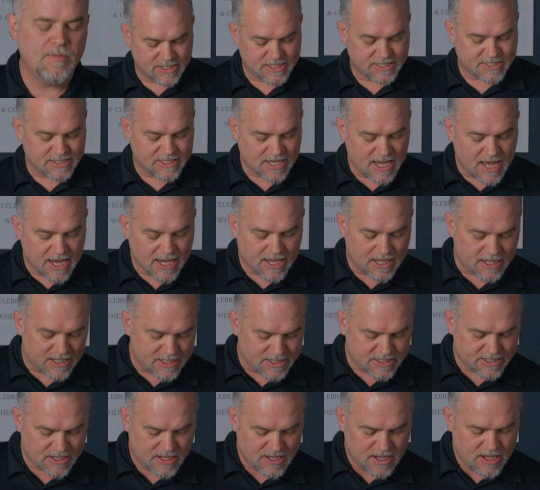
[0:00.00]

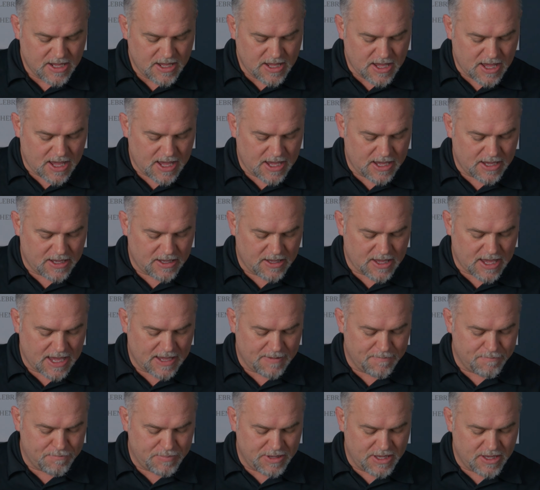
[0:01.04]
Second,
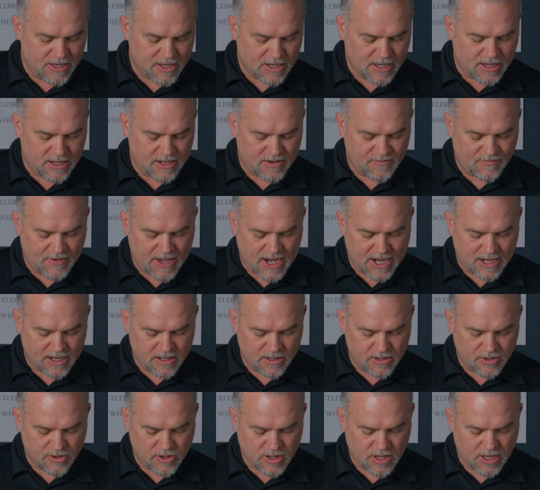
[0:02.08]
a big
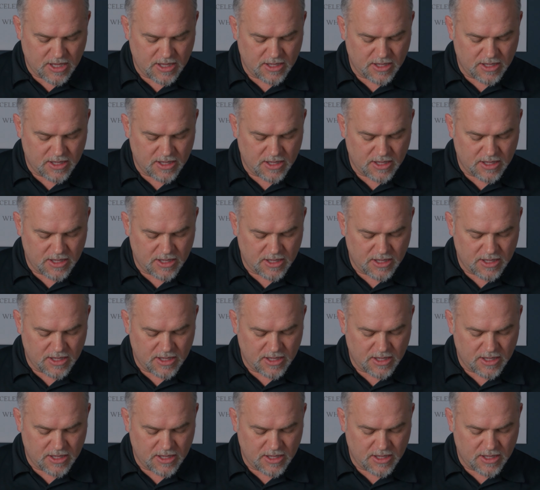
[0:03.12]
advantage